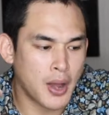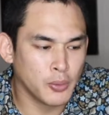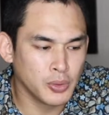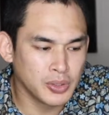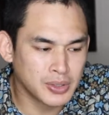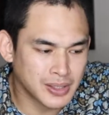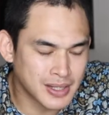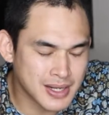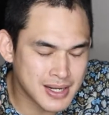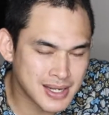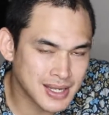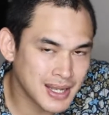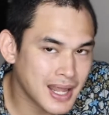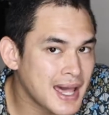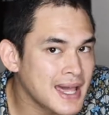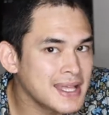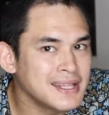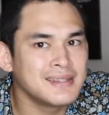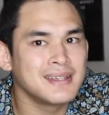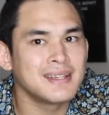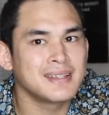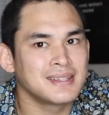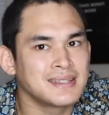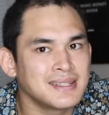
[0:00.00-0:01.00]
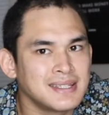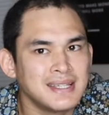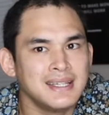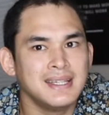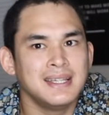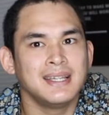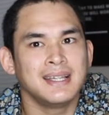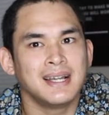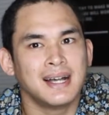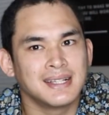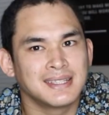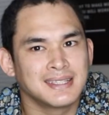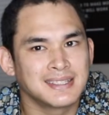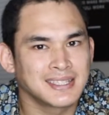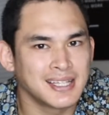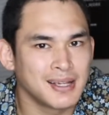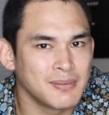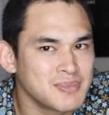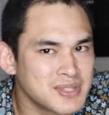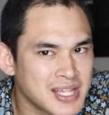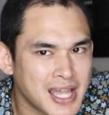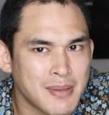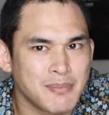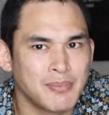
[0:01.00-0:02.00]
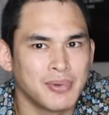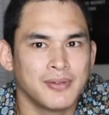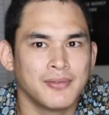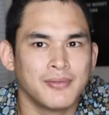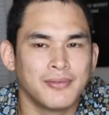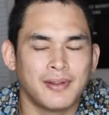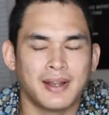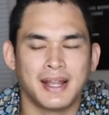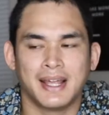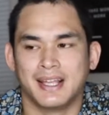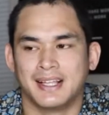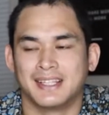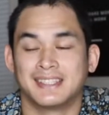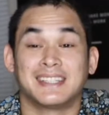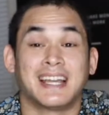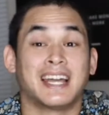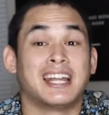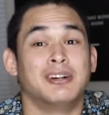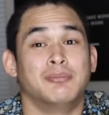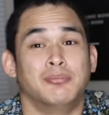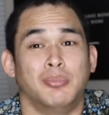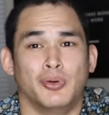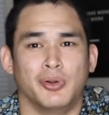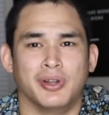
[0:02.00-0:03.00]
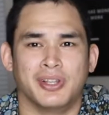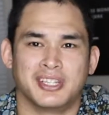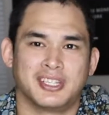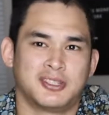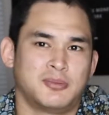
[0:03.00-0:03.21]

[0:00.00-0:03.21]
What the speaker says: would like to see some type of like sign up bonus.